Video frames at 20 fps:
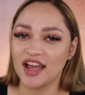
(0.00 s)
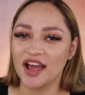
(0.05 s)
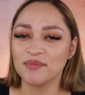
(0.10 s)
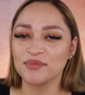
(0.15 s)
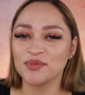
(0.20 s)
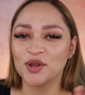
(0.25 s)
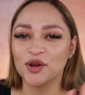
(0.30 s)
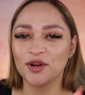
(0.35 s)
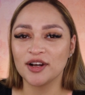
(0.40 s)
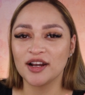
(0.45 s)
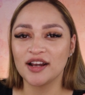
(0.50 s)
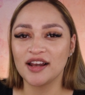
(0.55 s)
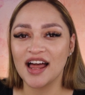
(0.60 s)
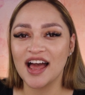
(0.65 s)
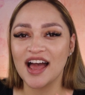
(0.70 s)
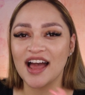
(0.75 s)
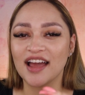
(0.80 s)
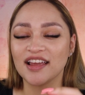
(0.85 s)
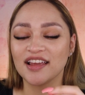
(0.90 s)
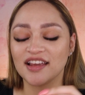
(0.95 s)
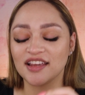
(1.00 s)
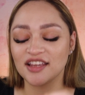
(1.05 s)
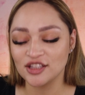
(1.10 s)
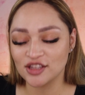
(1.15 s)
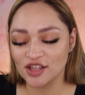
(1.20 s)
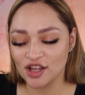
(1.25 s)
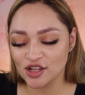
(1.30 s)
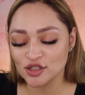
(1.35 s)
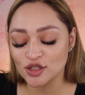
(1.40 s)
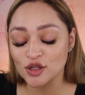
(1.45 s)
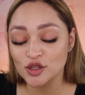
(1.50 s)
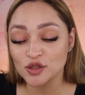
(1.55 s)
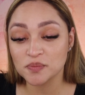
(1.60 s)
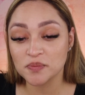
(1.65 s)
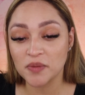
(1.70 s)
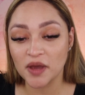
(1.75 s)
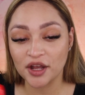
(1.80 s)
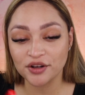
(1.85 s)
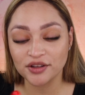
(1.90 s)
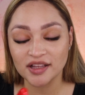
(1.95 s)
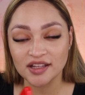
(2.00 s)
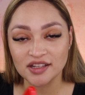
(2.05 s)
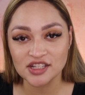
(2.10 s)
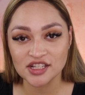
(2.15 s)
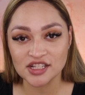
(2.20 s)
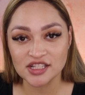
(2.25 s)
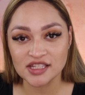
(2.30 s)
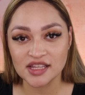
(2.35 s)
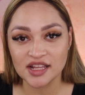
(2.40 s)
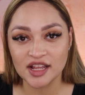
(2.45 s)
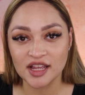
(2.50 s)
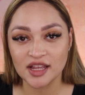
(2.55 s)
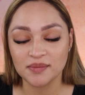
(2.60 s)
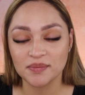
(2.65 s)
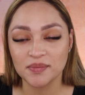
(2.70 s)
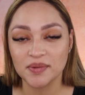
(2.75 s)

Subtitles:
I'm not gonna lie, it does look better than yesterday,